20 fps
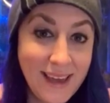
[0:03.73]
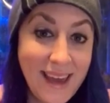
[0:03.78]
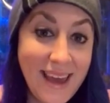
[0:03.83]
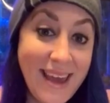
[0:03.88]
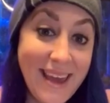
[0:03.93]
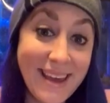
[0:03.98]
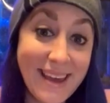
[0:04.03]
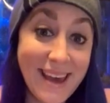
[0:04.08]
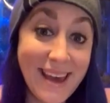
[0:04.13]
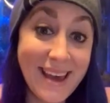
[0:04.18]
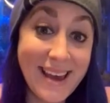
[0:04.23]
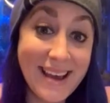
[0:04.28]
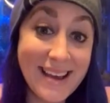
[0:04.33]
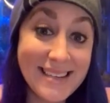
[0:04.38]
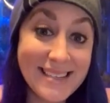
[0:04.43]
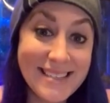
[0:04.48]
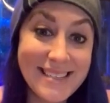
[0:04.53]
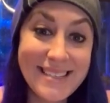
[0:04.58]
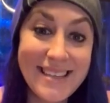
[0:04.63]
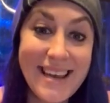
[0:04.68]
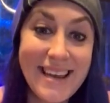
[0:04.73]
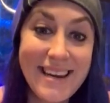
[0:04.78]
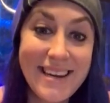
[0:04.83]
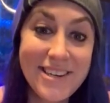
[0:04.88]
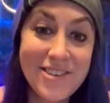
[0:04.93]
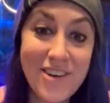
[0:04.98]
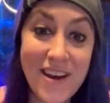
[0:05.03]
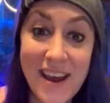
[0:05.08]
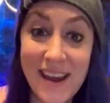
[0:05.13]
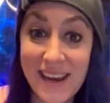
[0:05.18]
Hey guys,
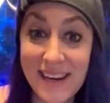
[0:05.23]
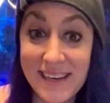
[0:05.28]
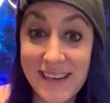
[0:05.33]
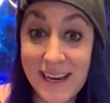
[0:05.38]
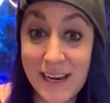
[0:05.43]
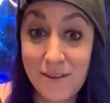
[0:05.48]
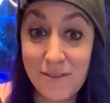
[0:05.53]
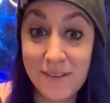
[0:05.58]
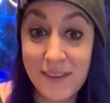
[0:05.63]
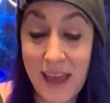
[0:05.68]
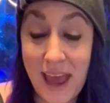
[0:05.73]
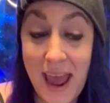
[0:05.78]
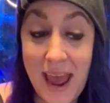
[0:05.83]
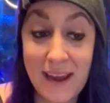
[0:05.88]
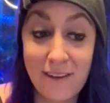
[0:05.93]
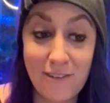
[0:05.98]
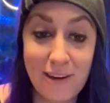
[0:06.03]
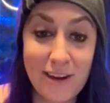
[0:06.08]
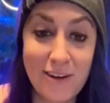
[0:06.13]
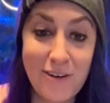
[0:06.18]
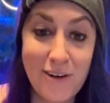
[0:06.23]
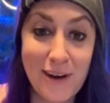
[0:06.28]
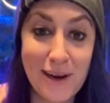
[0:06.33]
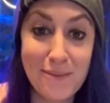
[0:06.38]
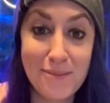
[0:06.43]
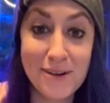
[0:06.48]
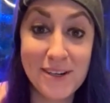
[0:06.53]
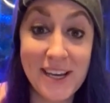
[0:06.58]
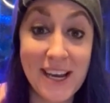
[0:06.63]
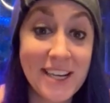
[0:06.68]
Lady Dragon here with Angry
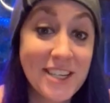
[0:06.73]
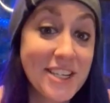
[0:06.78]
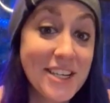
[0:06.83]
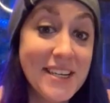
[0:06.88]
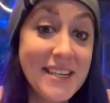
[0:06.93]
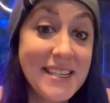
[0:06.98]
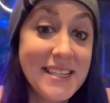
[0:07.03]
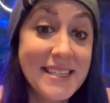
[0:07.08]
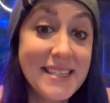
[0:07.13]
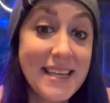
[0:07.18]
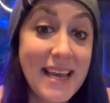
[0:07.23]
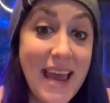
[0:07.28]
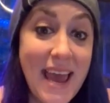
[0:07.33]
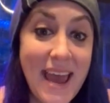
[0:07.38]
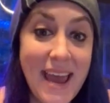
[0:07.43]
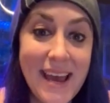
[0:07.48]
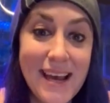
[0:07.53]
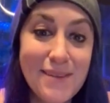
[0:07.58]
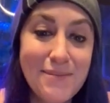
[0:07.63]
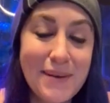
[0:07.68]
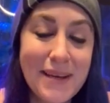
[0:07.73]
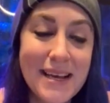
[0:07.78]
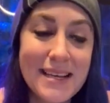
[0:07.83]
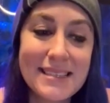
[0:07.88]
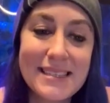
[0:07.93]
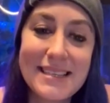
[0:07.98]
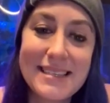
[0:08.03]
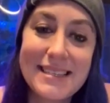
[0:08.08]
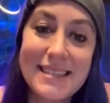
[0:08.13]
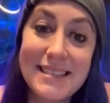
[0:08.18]
Corgi Productions, and
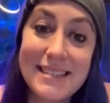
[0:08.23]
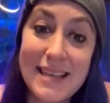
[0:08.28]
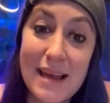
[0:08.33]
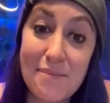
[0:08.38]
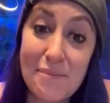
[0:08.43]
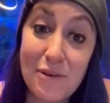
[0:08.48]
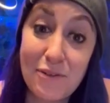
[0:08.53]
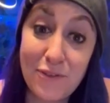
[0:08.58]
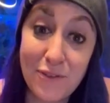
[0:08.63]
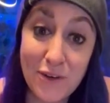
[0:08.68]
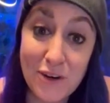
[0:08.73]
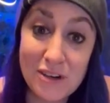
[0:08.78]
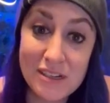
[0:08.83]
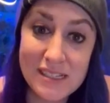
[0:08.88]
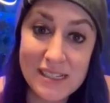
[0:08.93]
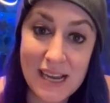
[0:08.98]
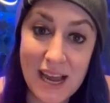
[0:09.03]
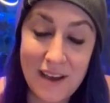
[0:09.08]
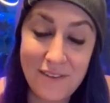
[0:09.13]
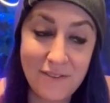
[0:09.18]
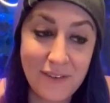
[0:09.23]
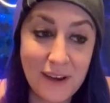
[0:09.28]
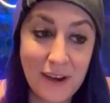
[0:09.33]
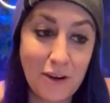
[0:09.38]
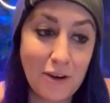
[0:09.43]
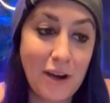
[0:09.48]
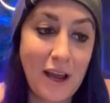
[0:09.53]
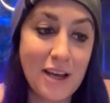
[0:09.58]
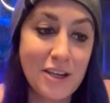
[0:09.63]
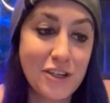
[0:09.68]
because it's December 1st, I
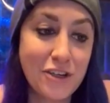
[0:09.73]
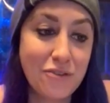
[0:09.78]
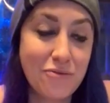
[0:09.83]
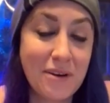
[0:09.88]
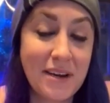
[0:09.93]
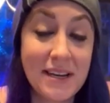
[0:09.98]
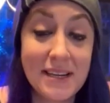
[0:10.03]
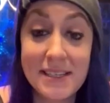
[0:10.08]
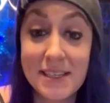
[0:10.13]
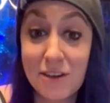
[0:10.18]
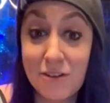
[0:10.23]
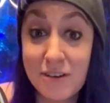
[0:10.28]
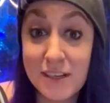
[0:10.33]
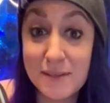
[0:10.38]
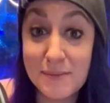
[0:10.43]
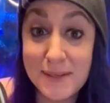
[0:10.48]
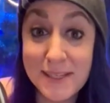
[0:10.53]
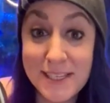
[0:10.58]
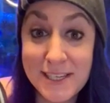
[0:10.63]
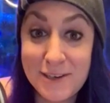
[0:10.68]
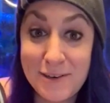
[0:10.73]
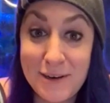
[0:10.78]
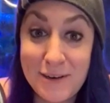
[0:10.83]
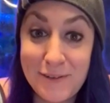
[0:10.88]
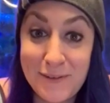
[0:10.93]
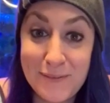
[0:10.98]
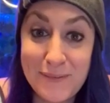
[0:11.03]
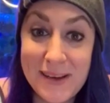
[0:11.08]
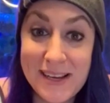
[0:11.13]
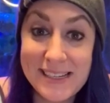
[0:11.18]
figured I should read us a Christmas
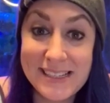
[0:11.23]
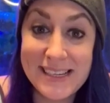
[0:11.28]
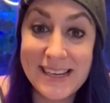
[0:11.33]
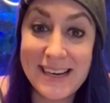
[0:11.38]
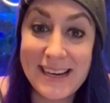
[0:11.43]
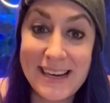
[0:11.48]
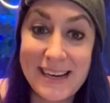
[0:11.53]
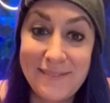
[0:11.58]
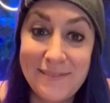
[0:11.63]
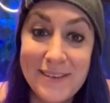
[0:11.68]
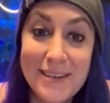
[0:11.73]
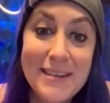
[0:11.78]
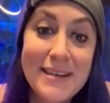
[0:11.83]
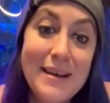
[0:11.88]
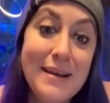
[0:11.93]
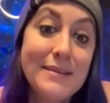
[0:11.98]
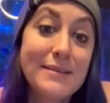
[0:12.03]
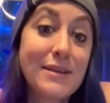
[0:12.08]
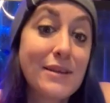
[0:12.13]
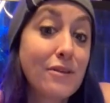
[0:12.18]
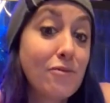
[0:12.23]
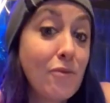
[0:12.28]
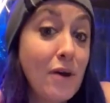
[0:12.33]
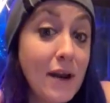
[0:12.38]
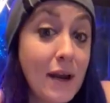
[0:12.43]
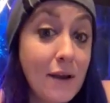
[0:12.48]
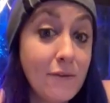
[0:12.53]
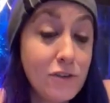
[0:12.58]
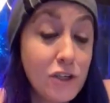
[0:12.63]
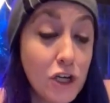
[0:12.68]
story for bedtime. So the
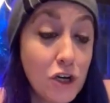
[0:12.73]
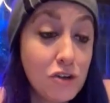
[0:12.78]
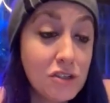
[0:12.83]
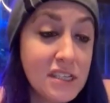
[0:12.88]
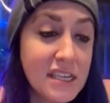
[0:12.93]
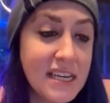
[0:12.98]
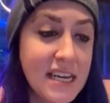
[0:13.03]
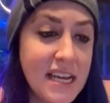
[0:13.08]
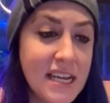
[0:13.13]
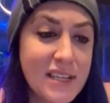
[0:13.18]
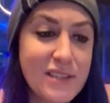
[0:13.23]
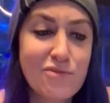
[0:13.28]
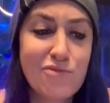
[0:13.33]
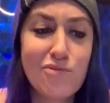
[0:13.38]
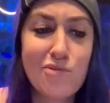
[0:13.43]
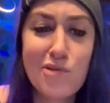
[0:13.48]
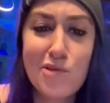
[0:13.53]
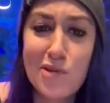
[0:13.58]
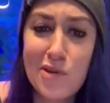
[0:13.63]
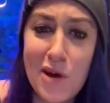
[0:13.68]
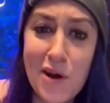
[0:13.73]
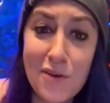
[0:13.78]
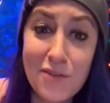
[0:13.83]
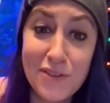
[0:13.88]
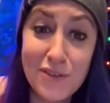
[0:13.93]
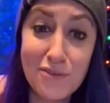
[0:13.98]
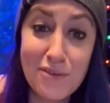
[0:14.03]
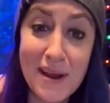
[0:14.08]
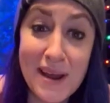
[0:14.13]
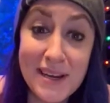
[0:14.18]
one I've chosen is
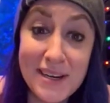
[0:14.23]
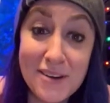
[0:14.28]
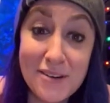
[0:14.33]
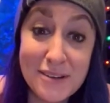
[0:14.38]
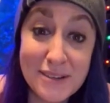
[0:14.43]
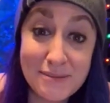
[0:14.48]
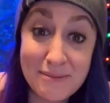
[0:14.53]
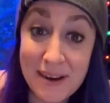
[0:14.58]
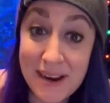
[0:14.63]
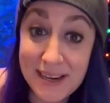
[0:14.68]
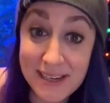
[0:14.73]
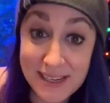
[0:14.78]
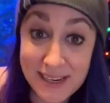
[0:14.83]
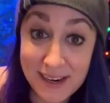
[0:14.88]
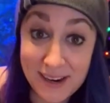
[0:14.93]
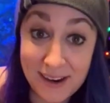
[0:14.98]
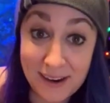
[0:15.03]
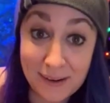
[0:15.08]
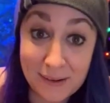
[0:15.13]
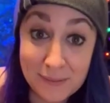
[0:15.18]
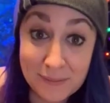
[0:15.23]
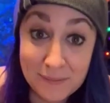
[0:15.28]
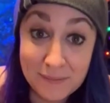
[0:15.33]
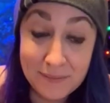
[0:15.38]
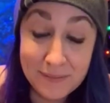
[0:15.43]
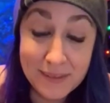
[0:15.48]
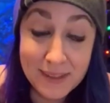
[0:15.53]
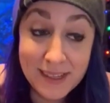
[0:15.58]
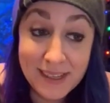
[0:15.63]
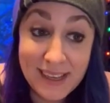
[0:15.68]
Rudolph the Red-Nosed Reindeer.
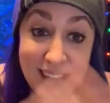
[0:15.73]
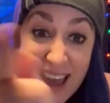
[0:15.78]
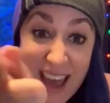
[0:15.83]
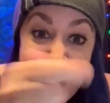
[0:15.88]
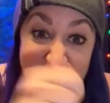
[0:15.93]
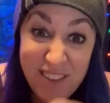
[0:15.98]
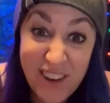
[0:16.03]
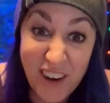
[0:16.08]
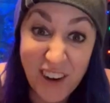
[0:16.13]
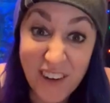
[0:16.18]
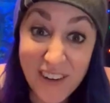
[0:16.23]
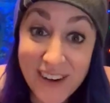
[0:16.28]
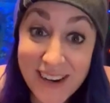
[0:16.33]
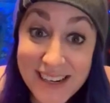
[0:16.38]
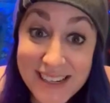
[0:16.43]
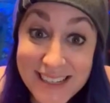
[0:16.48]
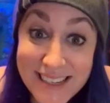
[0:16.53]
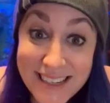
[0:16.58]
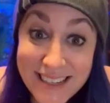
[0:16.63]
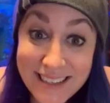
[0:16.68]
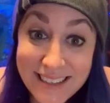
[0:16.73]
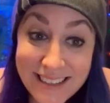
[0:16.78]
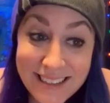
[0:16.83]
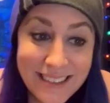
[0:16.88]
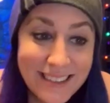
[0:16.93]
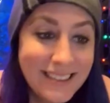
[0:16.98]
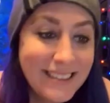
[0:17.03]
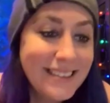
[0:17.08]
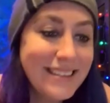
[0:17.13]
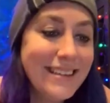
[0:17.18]
Have you heard it?
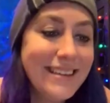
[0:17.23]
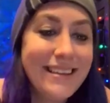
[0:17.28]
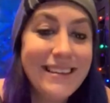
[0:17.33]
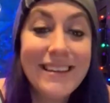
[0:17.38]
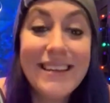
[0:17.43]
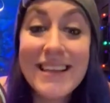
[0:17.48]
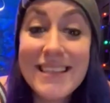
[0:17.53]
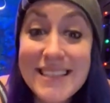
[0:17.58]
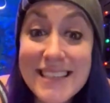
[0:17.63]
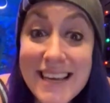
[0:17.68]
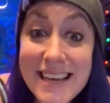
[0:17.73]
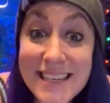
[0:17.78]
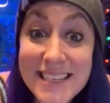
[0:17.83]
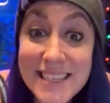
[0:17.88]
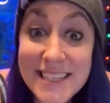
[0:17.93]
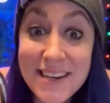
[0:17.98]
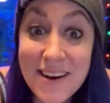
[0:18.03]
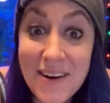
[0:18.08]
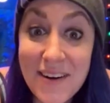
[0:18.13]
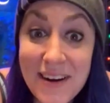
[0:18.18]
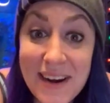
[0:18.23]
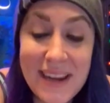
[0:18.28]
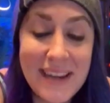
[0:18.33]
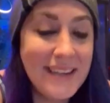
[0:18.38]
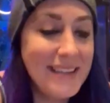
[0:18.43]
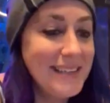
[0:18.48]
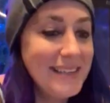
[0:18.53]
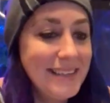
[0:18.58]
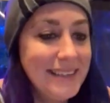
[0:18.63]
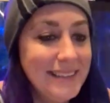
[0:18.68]
Let's get
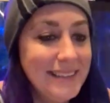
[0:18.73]
started.